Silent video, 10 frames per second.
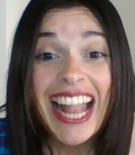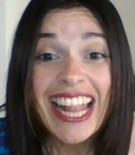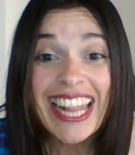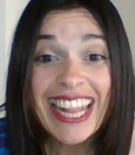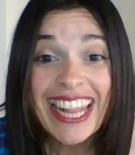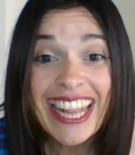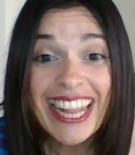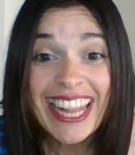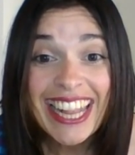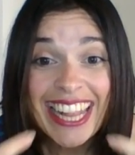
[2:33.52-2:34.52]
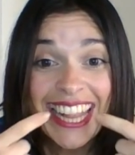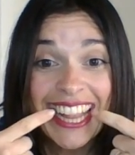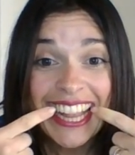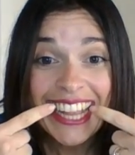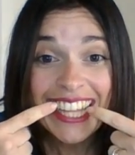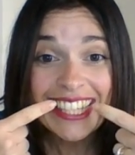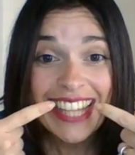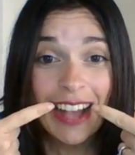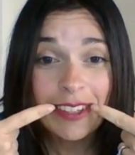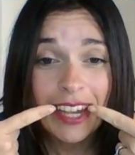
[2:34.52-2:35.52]
The
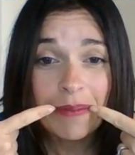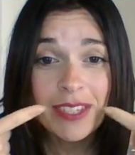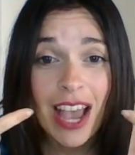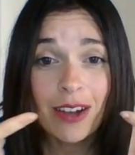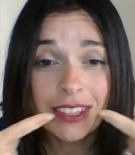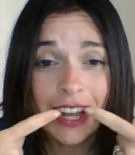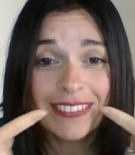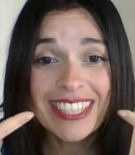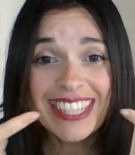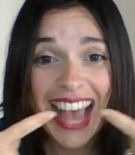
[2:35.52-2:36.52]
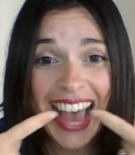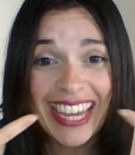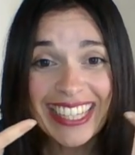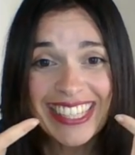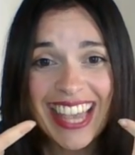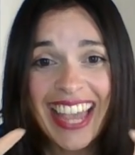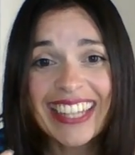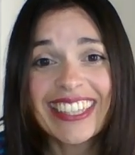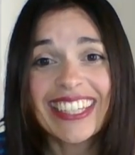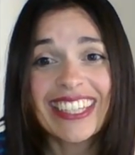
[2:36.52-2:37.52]
sound comes out of the sides
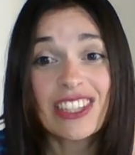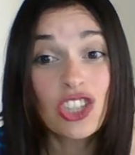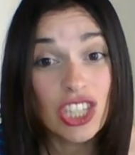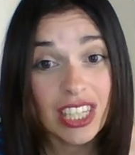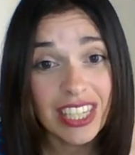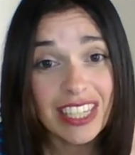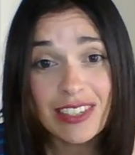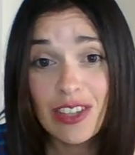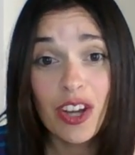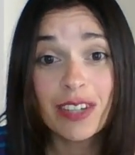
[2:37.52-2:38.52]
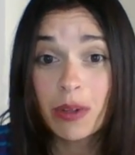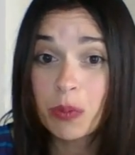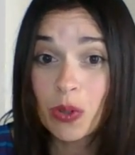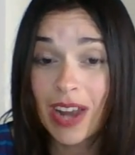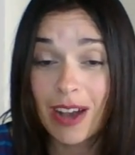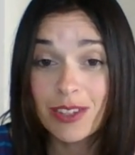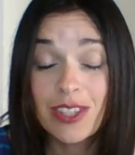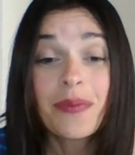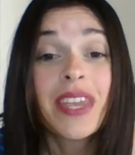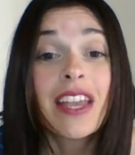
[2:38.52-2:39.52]
and the G is not even pronounced.
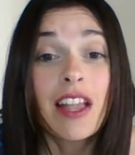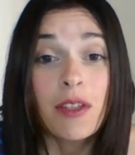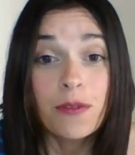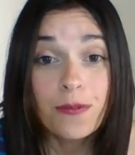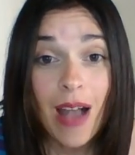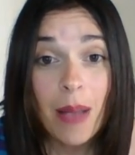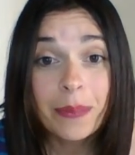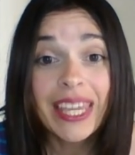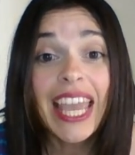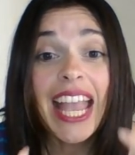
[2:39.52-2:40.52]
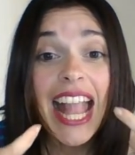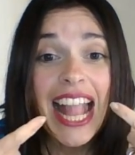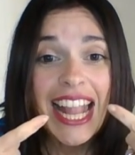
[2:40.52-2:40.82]
Famiglia.